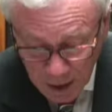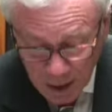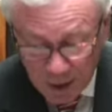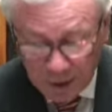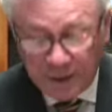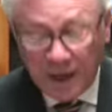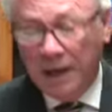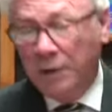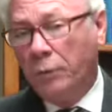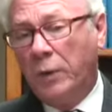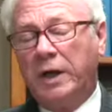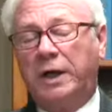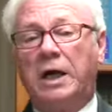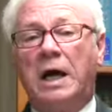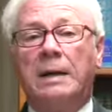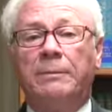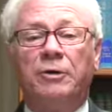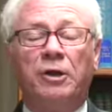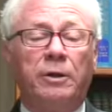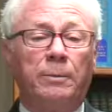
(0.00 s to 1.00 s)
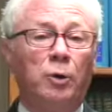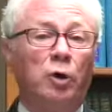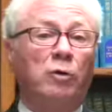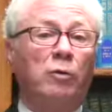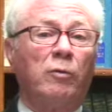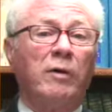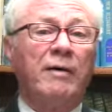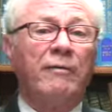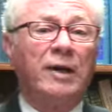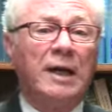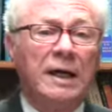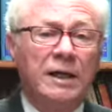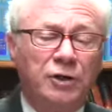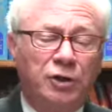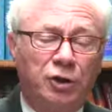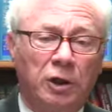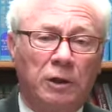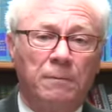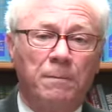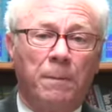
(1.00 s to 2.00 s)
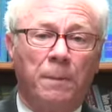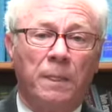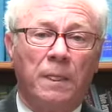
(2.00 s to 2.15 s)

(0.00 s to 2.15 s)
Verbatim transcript: then we come to the book of Revelation.